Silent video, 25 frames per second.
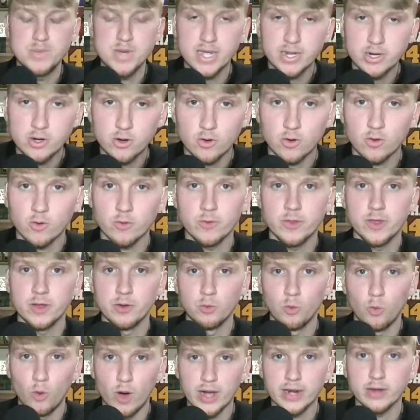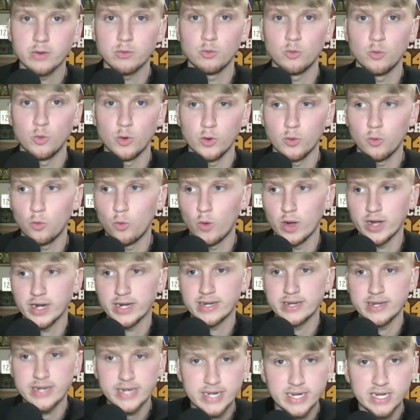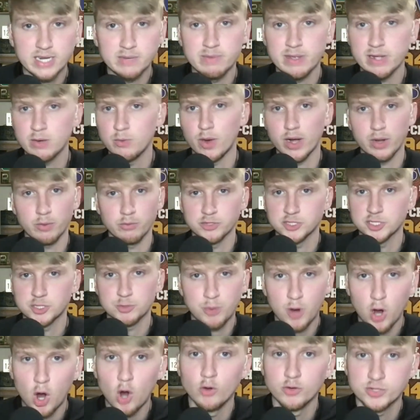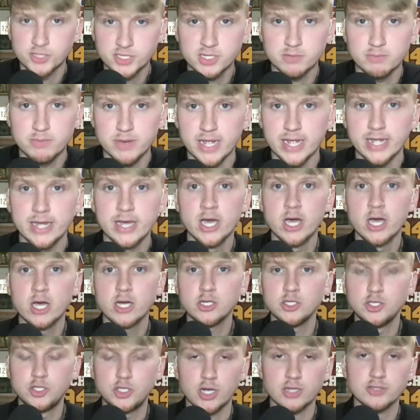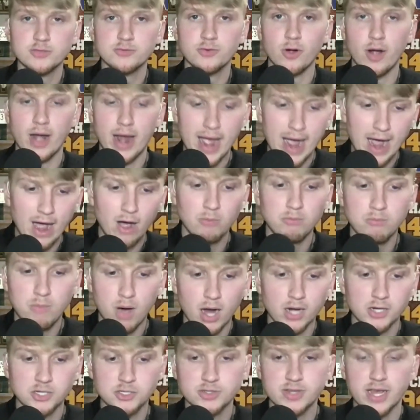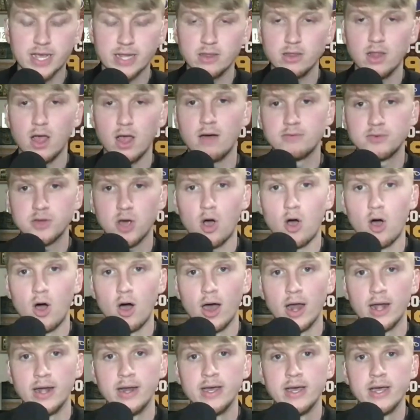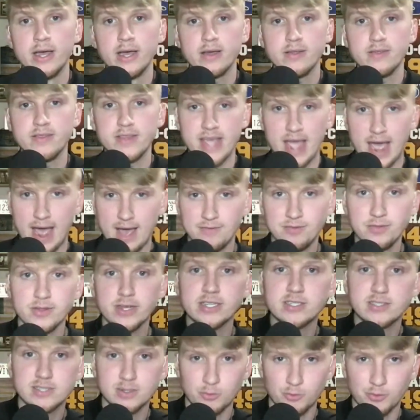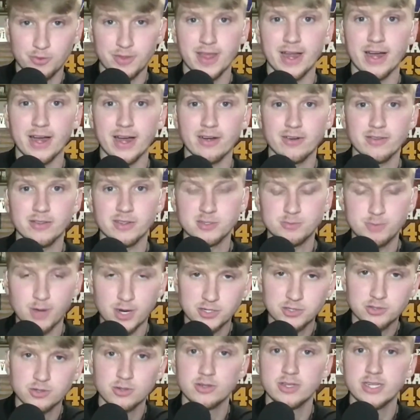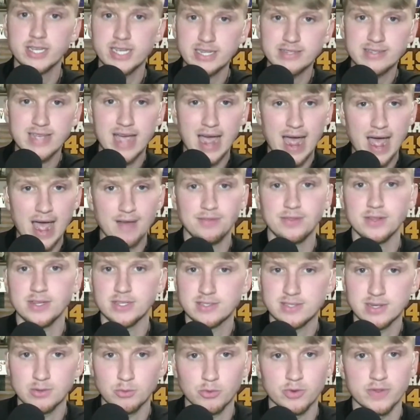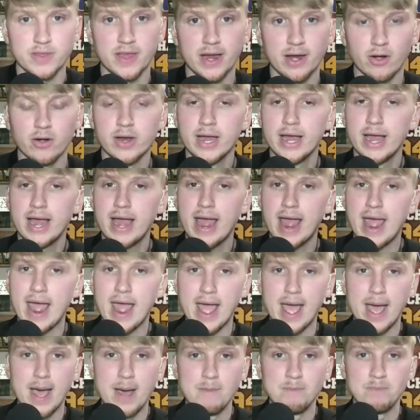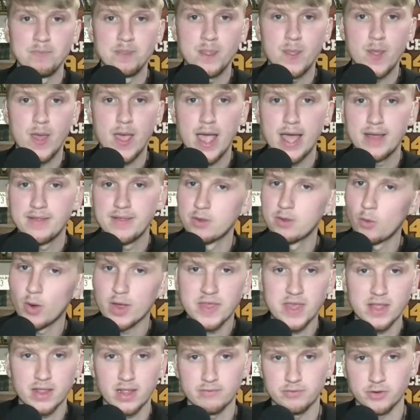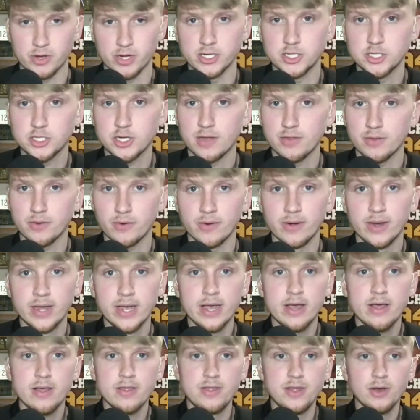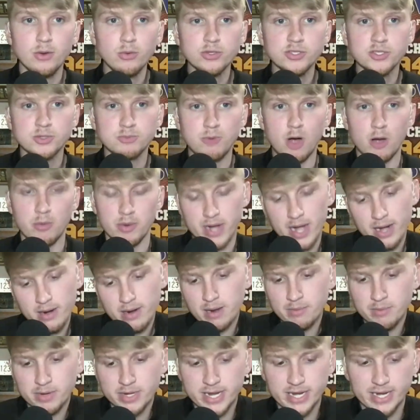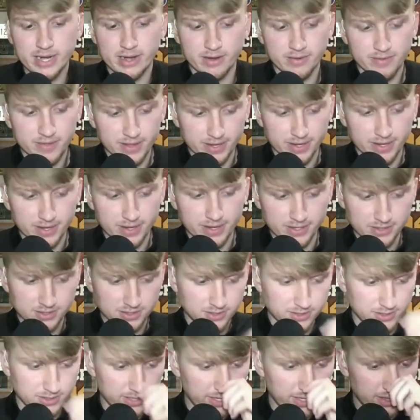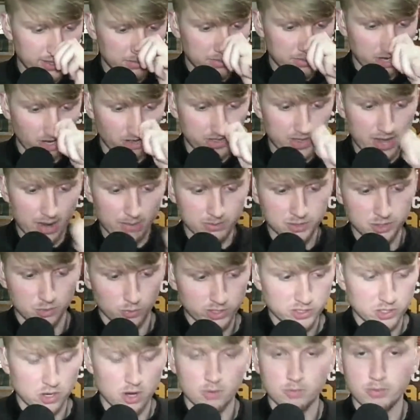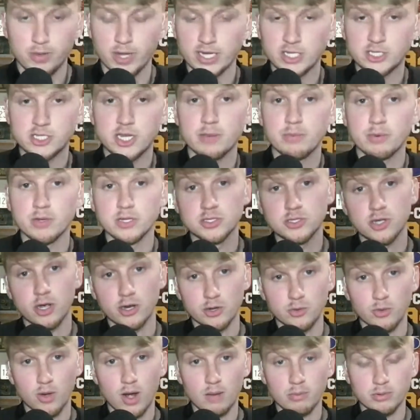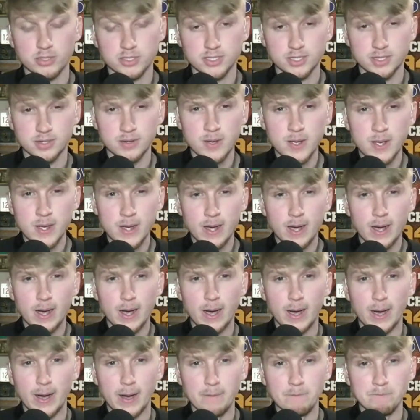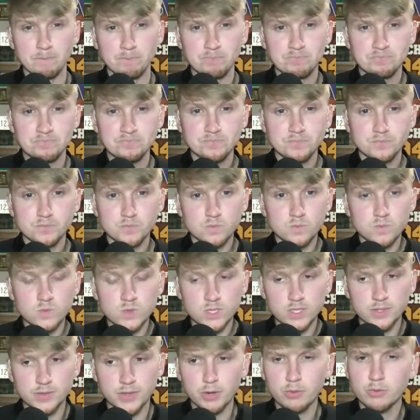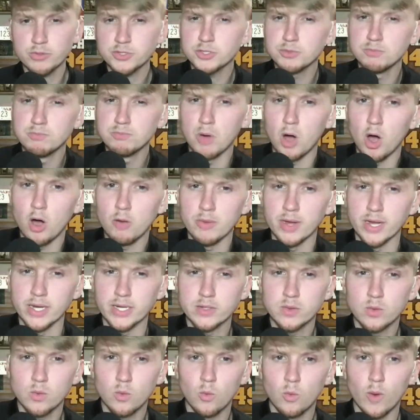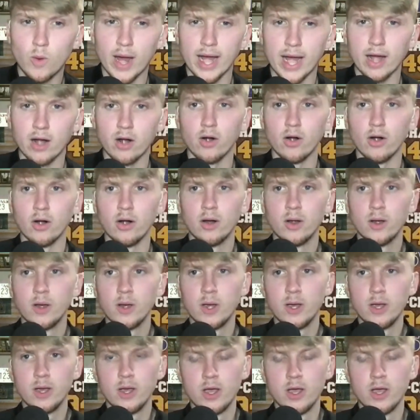bigger than what it, what it needed to be, what it was supposed to be, just for how much they loved on the athletes that were there, the special needs athletes that were there, and, and the way they loved on each other. There was a moment, now I'm going to get into this in the middle of the episode. We're going to talk Blake Shapen and Sawyer Robertson. Um, there was a moment where